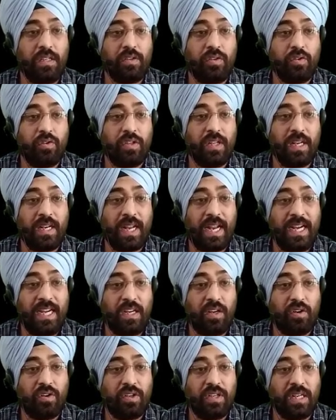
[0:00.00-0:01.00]
So the
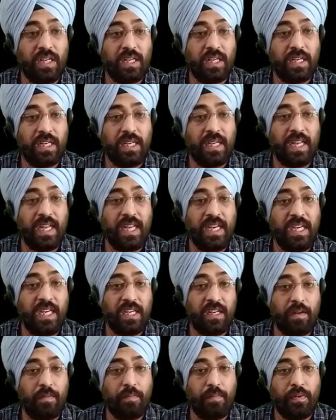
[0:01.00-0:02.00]
nitrogen
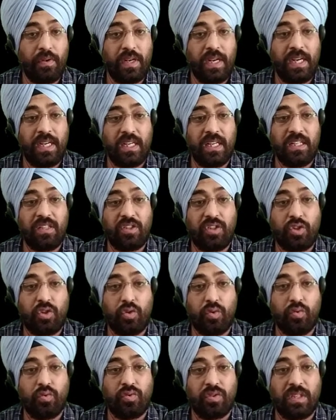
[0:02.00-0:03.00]
containing component is
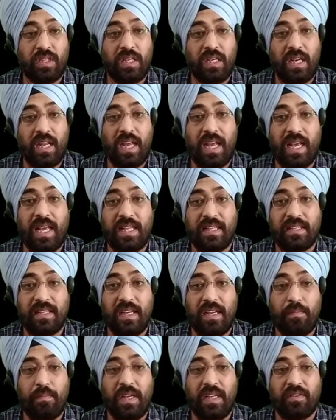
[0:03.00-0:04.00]
chosen as
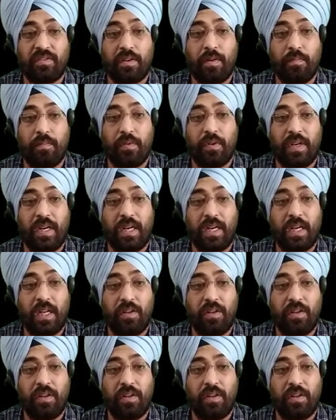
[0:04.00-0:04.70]
a base component.